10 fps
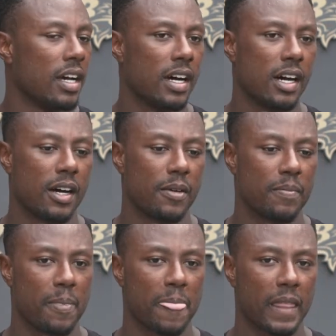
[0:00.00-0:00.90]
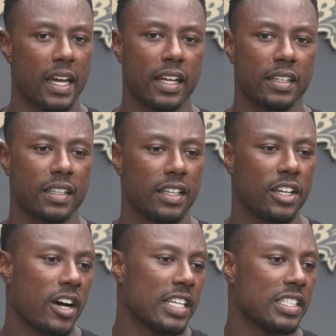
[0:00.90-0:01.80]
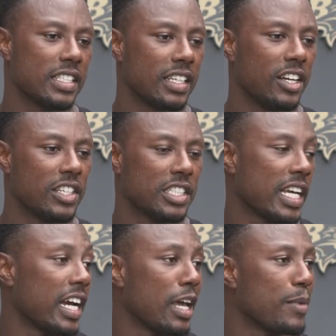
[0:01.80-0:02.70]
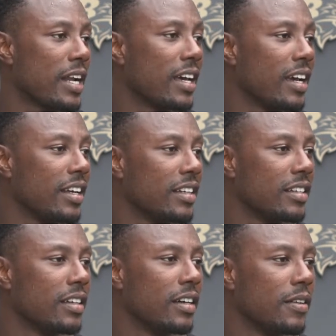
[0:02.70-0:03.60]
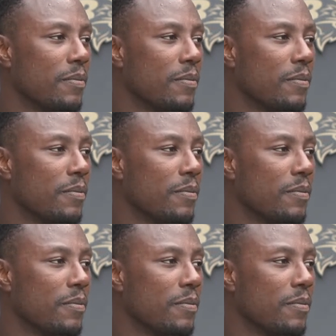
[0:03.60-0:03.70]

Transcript: I just take it day by day. Yeah.